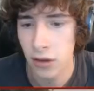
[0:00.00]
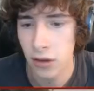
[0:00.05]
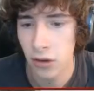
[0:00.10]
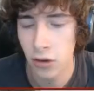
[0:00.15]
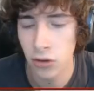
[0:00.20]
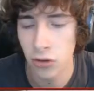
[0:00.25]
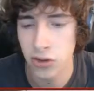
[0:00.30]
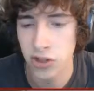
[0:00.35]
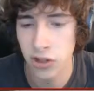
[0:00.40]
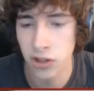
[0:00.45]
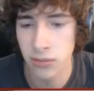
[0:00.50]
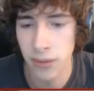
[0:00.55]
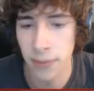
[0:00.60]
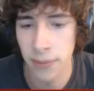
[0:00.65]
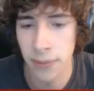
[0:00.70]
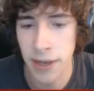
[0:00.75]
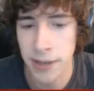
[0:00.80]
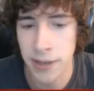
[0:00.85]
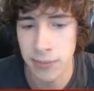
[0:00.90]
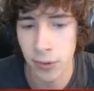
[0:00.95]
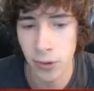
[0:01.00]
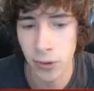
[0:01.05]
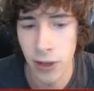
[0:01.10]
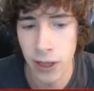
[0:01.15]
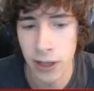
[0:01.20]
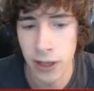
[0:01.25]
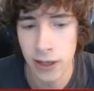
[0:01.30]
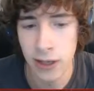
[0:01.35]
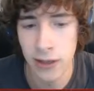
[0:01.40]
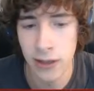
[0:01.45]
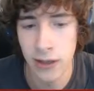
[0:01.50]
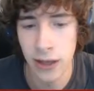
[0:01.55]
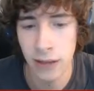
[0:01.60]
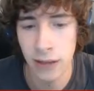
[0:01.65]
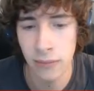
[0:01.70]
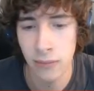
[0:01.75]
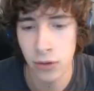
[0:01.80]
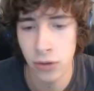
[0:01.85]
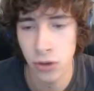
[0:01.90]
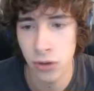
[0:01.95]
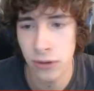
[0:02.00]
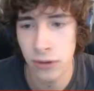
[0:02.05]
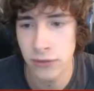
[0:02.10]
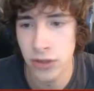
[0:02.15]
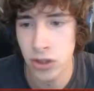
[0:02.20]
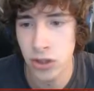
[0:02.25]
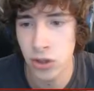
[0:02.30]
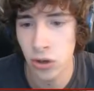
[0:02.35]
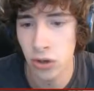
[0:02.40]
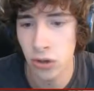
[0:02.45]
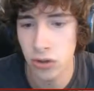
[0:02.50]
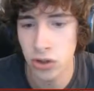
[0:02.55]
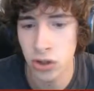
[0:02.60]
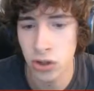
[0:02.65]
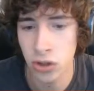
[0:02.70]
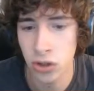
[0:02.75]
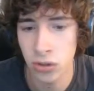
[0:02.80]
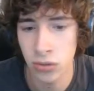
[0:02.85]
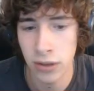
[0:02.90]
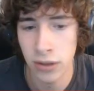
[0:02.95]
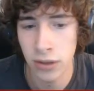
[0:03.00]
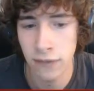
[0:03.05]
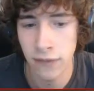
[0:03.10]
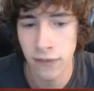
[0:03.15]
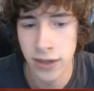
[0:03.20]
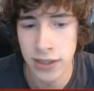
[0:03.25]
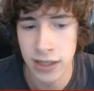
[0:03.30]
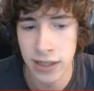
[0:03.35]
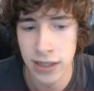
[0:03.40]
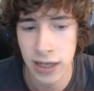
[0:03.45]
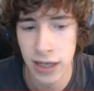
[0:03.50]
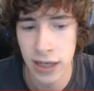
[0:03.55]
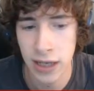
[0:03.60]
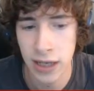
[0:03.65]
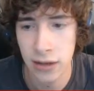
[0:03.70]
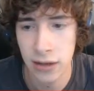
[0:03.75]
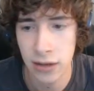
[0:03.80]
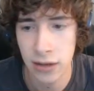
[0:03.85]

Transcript: Or there's going to be people here that I'm going to have to talk to and investigate.